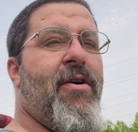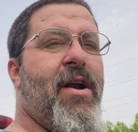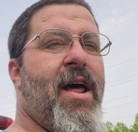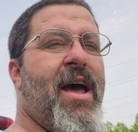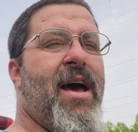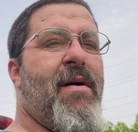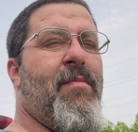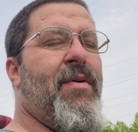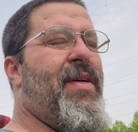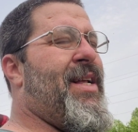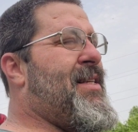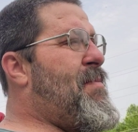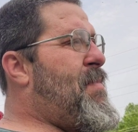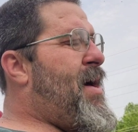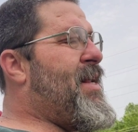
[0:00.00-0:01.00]
than that, but
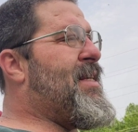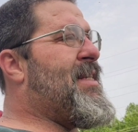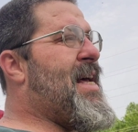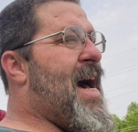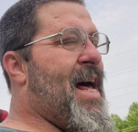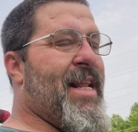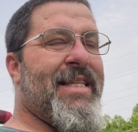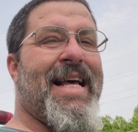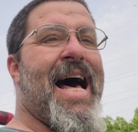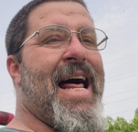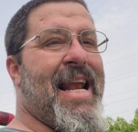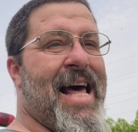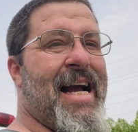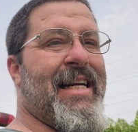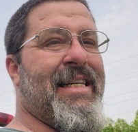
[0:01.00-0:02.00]
that's about as tight as I
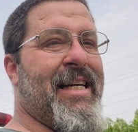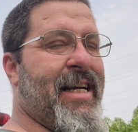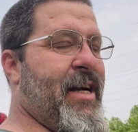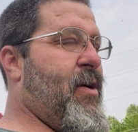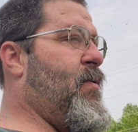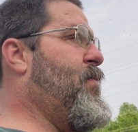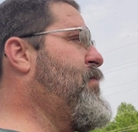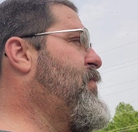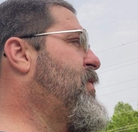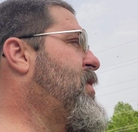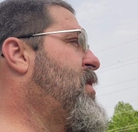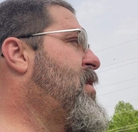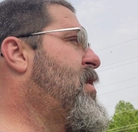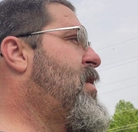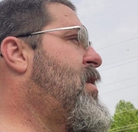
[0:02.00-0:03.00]
like to
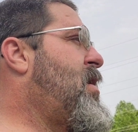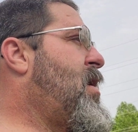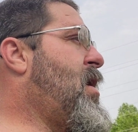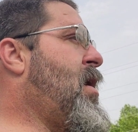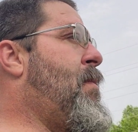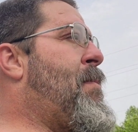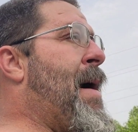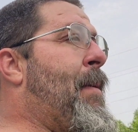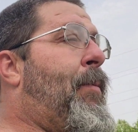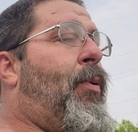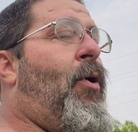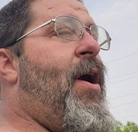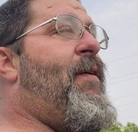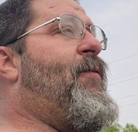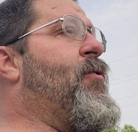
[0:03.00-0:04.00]
go. My
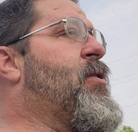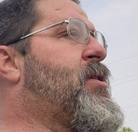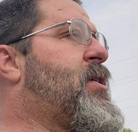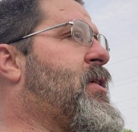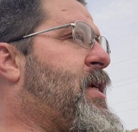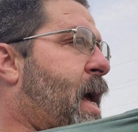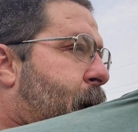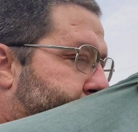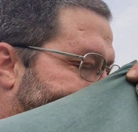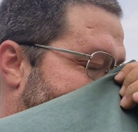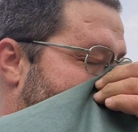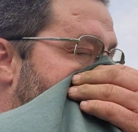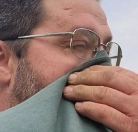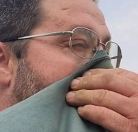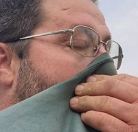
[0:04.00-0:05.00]
preference is
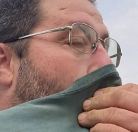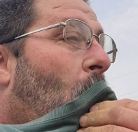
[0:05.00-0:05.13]
actually